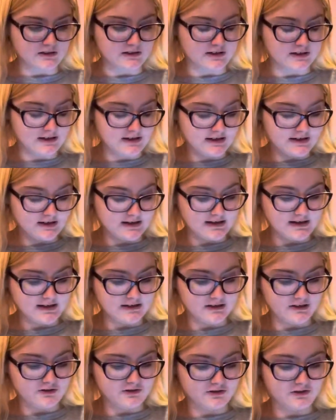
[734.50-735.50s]
I
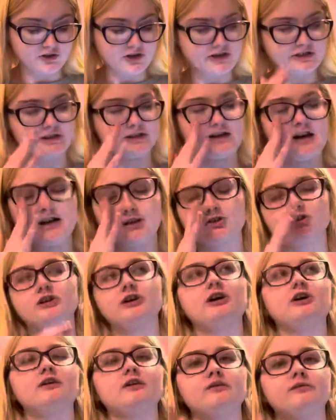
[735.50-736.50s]
get, you know, Jess and
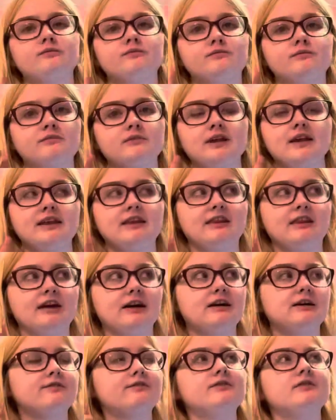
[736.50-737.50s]
Ashley are in
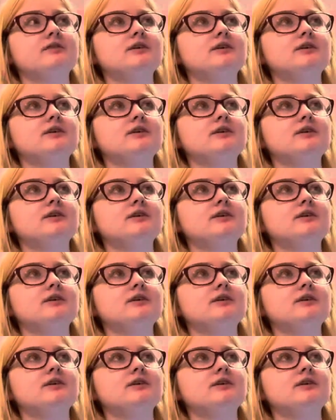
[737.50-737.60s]
love.